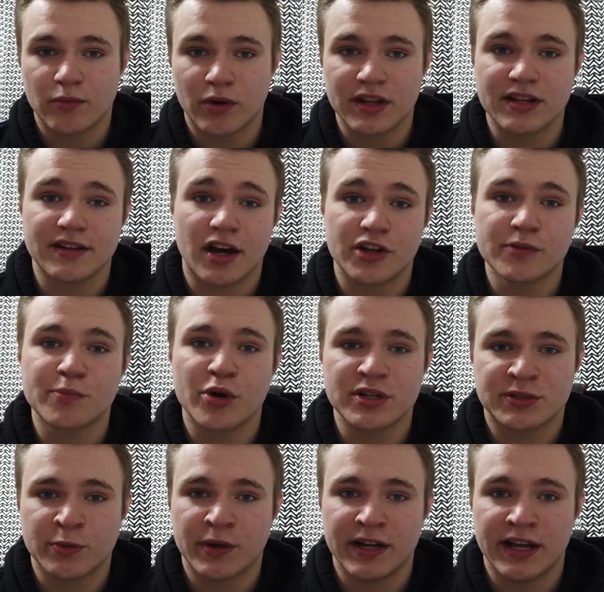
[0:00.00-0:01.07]
One of the other
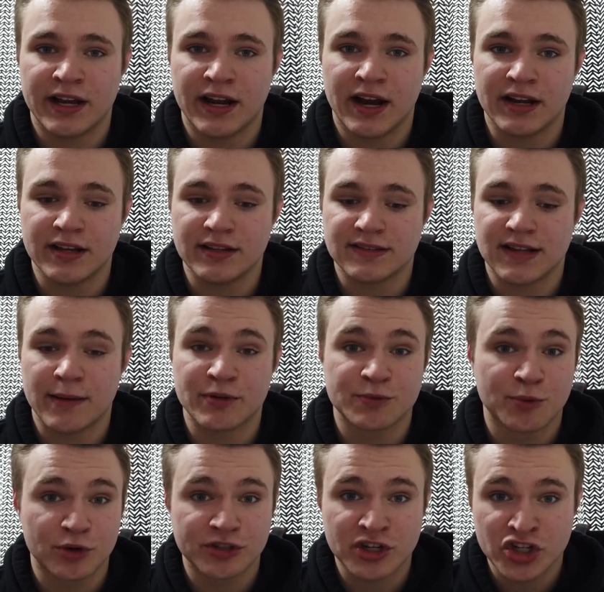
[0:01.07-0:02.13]
points I want to hit on is how
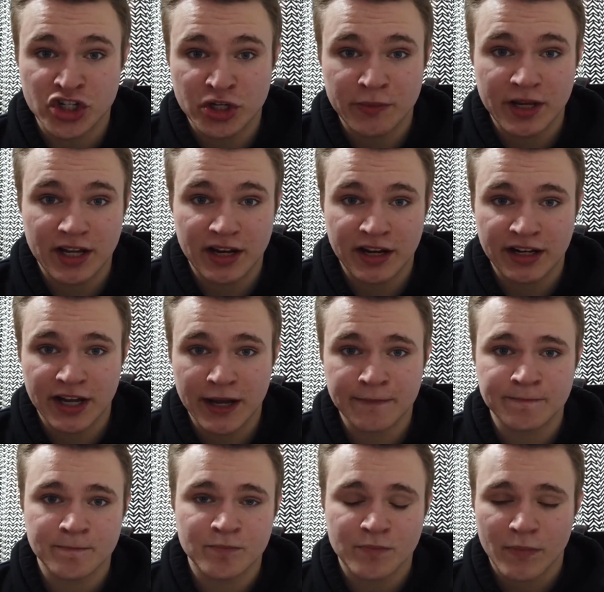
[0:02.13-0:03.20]
much protein should you be eating a
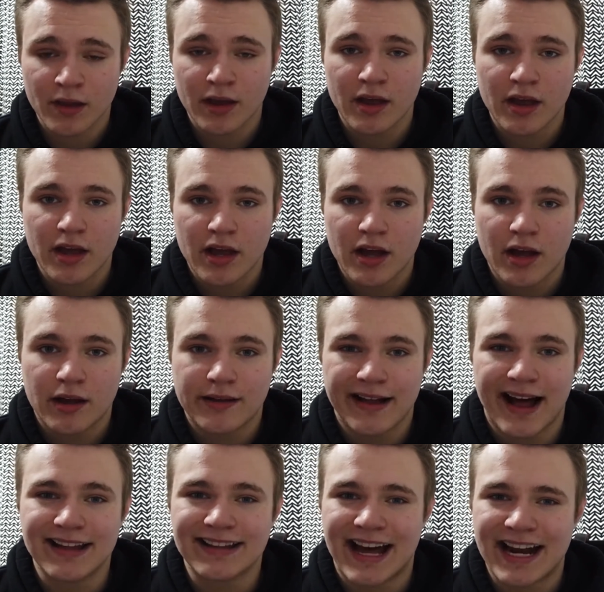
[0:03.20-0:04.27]
day.
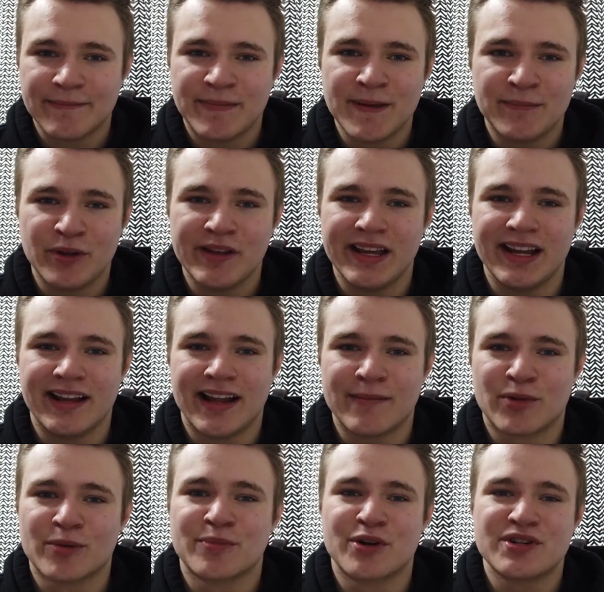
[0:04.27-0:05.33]
A lot of people eat a
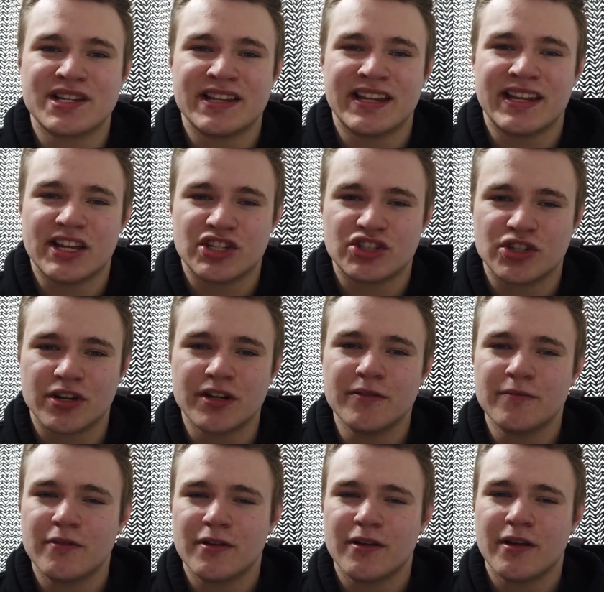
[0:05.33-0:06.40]
lot more protein than they
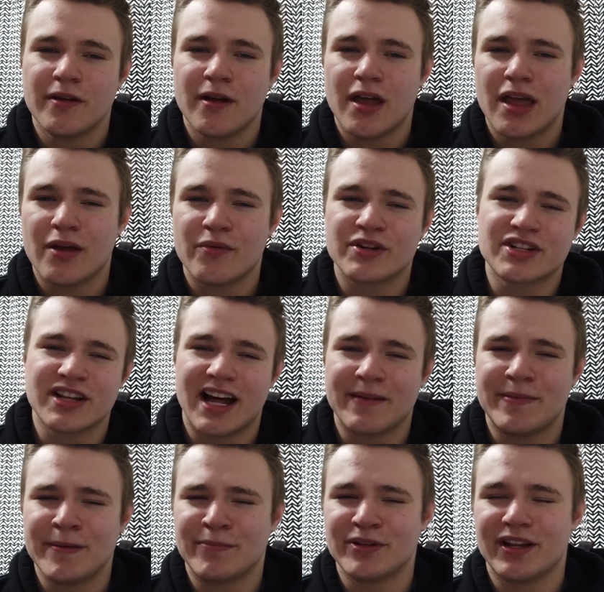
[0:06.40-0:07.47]
should, which a
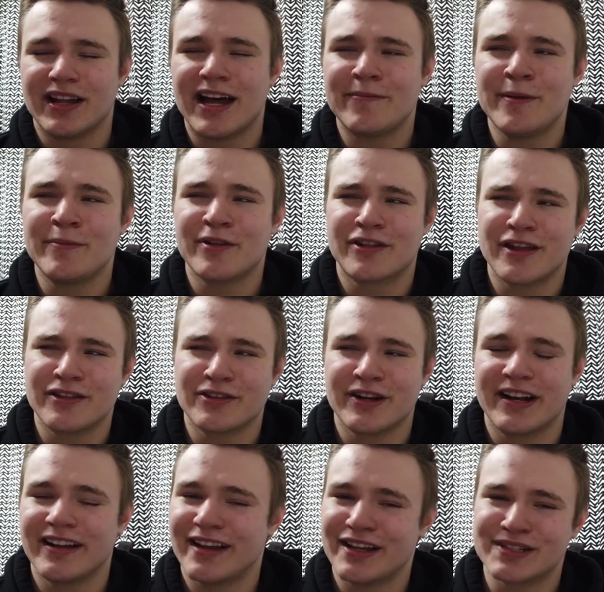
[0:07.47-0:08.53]
lot of people think they're
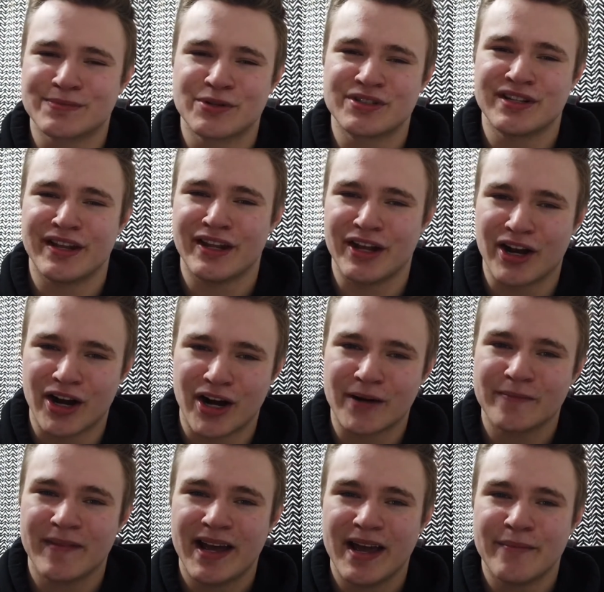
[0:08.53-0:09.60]
eating a lot less protein than they
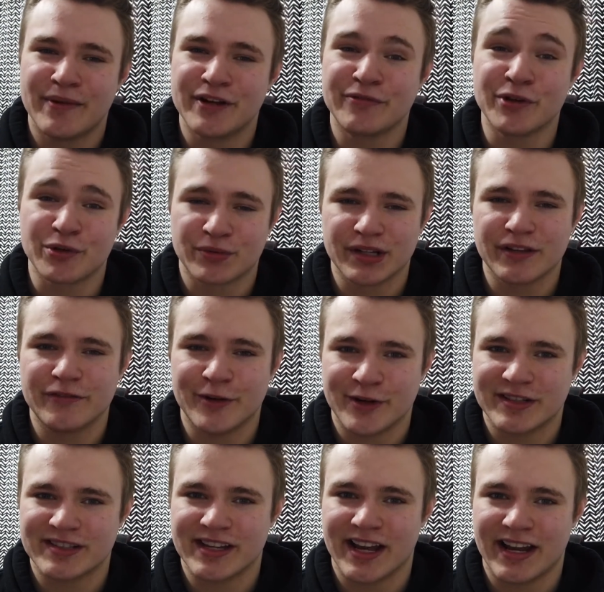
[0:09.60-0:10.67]
are. But if you're really
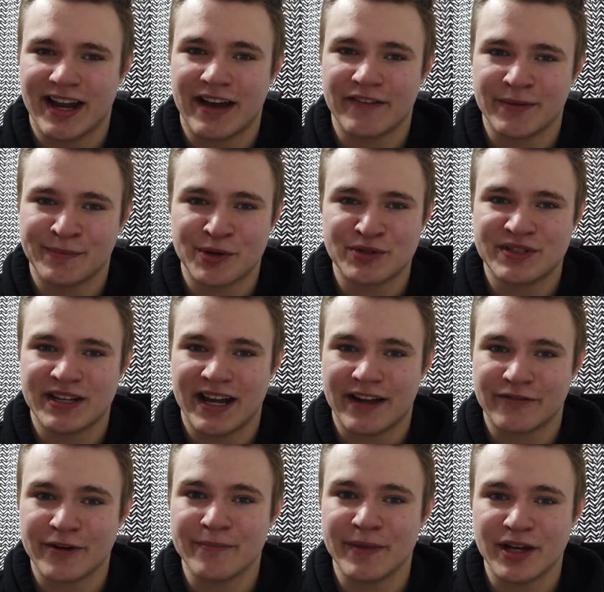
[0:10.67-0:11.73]
focusing on having protein
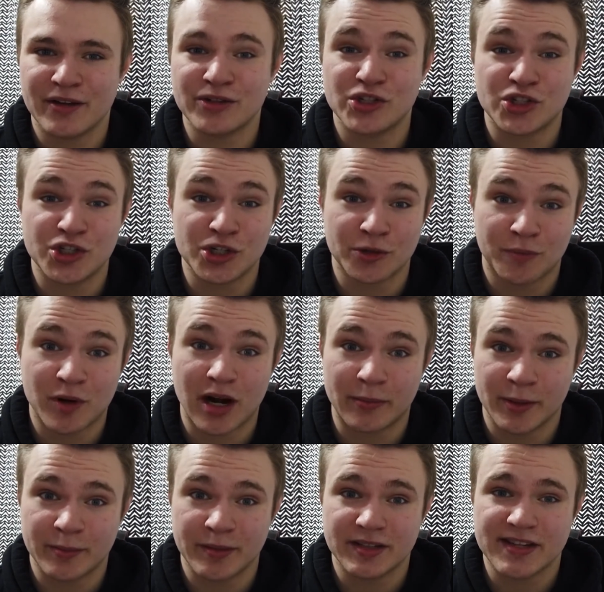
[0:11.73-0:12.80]
every meal, you'll
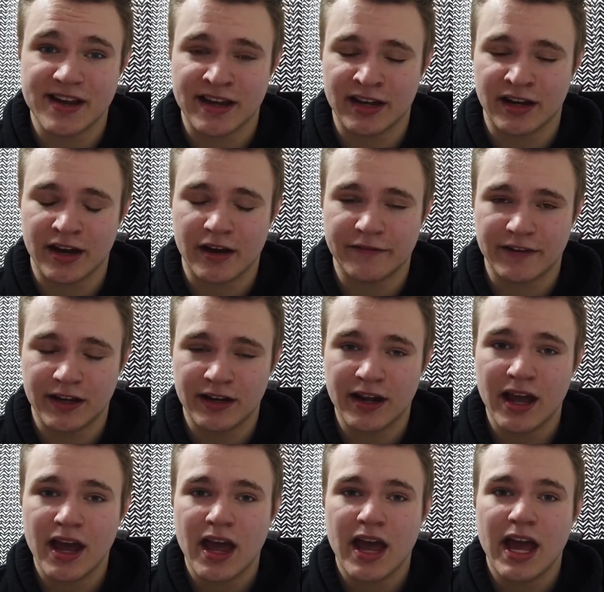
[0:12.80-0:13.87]
probably be taking enough
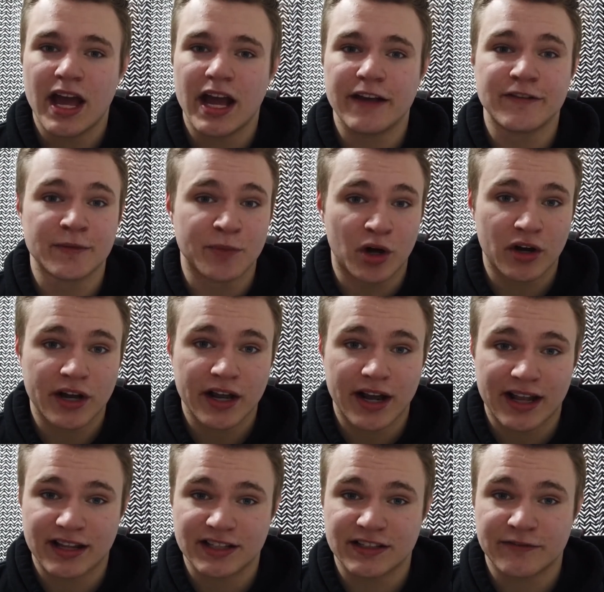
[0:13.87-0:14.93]
in. If you're
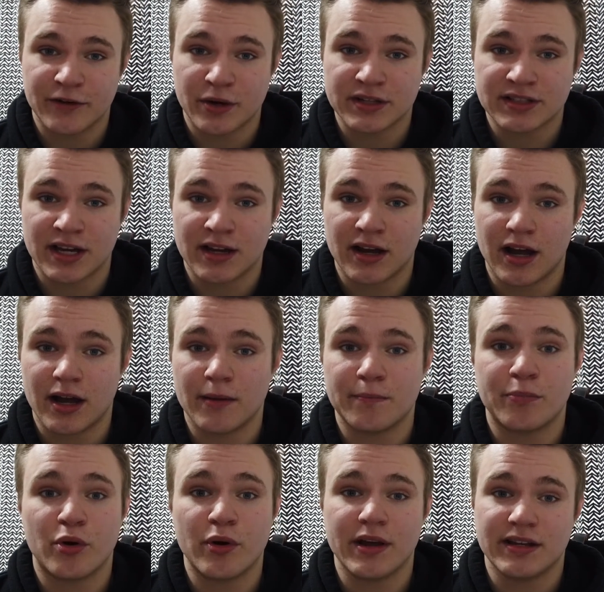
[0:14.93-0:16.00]
bulking, I like to focus on
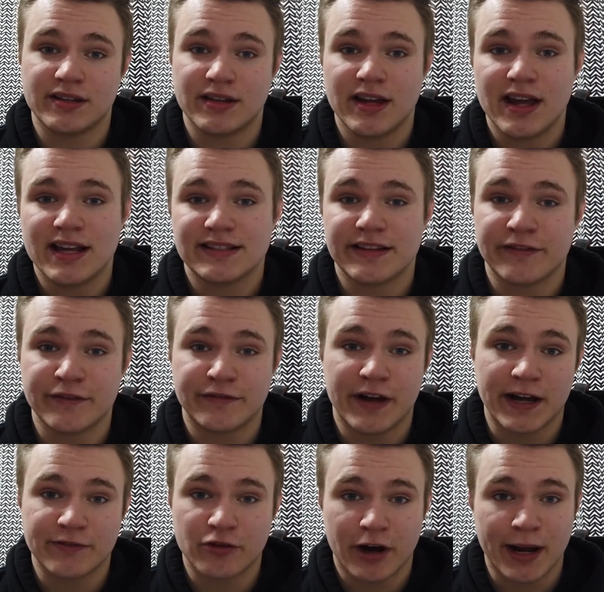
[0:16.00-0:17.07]

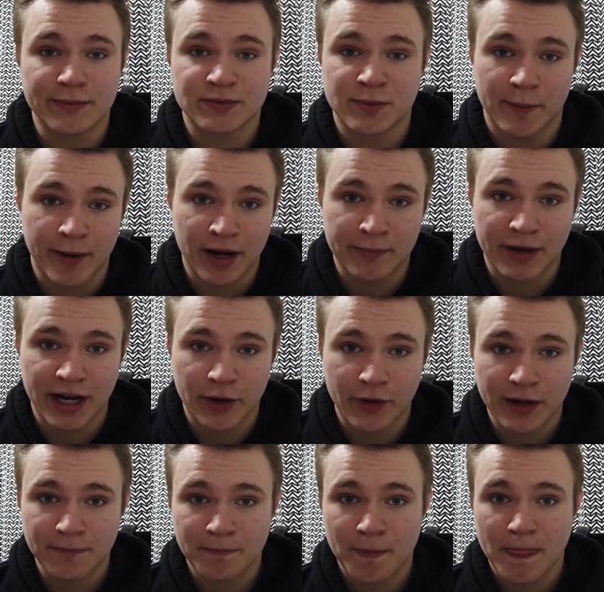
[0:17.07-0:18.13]
0.75 grams per pound of body
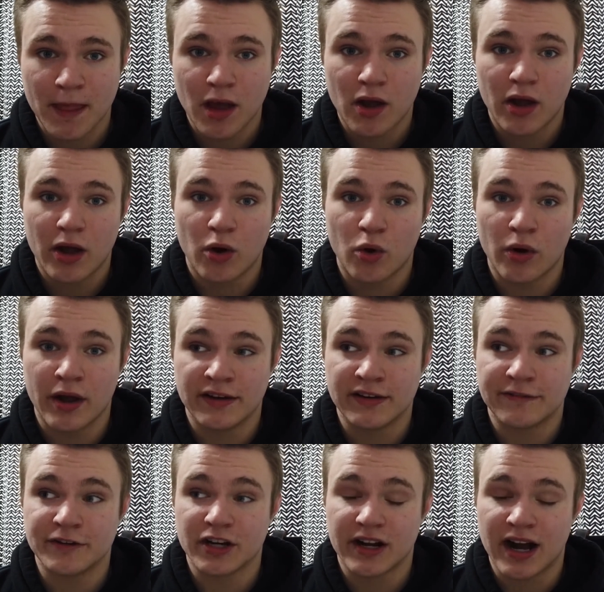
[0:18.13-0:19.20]
weight. And
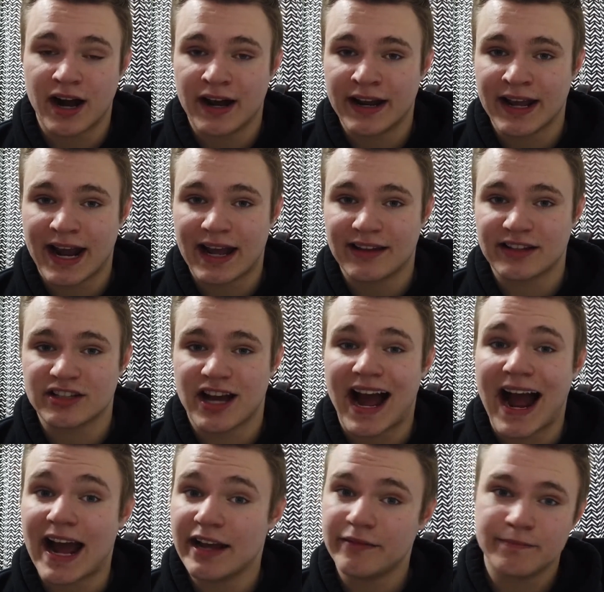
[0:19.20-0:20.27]
if you're cutting,
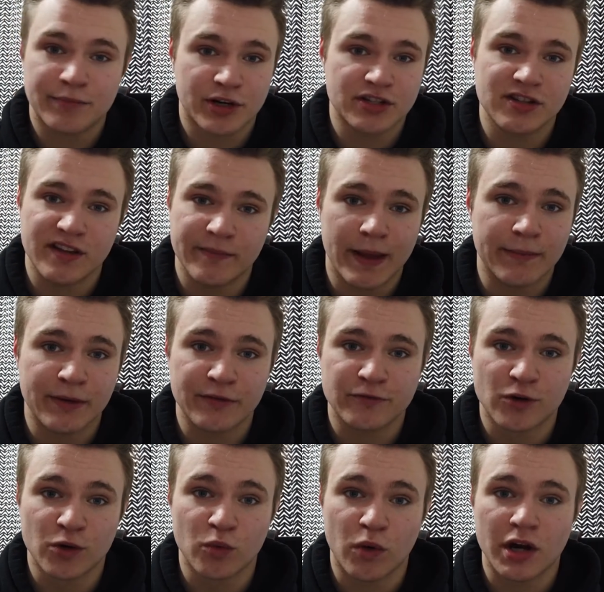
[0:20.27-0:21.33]
I personally am aiming
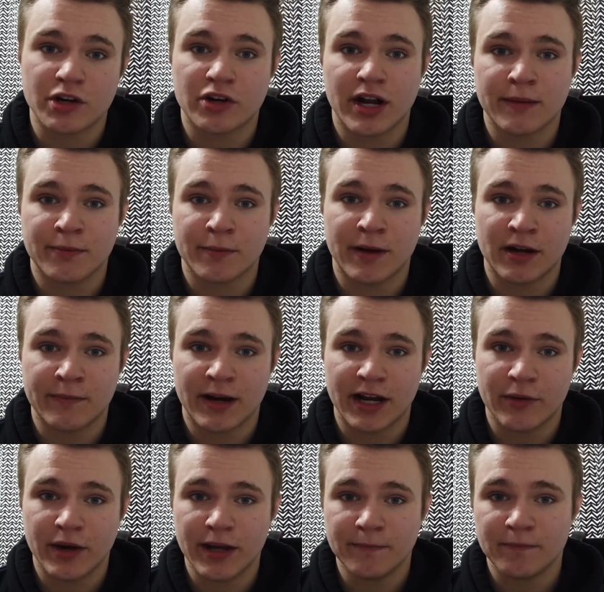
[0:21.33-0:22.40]
for 1 gram per pound of
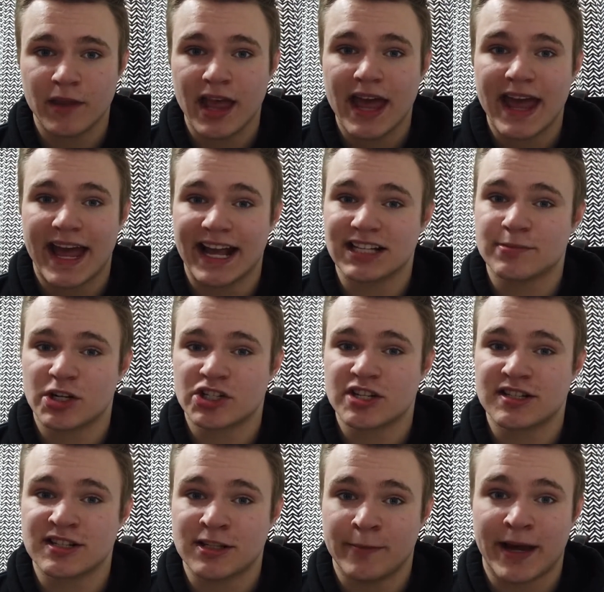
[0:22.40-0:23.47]
body weight,
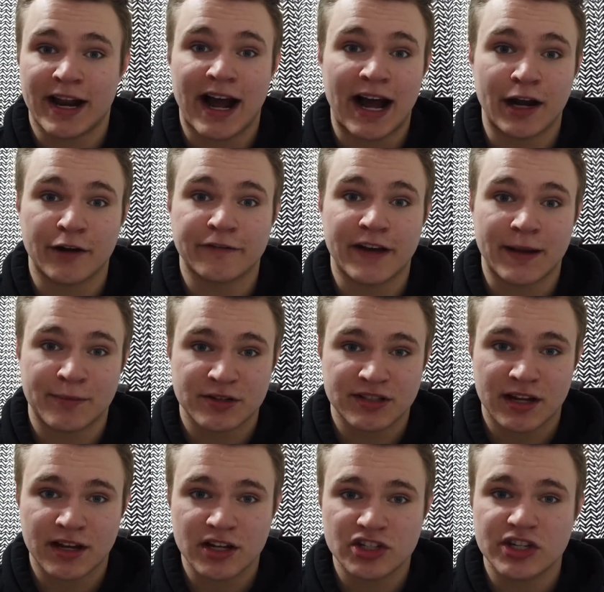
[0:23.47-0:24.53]
especially since I'm at a higher fat
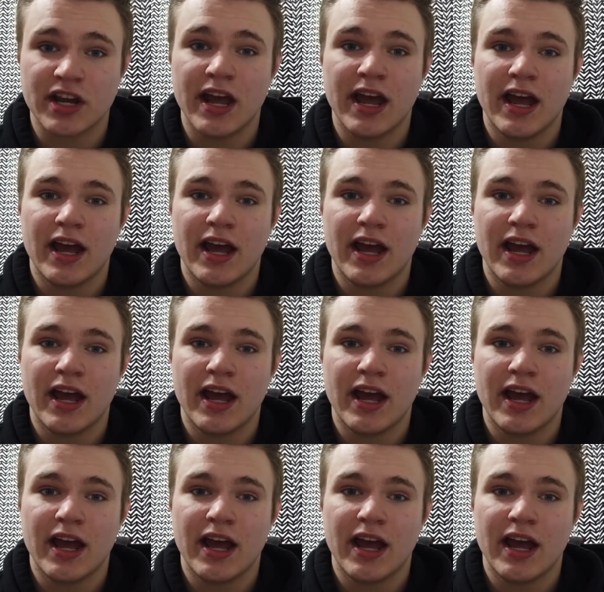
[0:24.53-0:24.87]
percentage.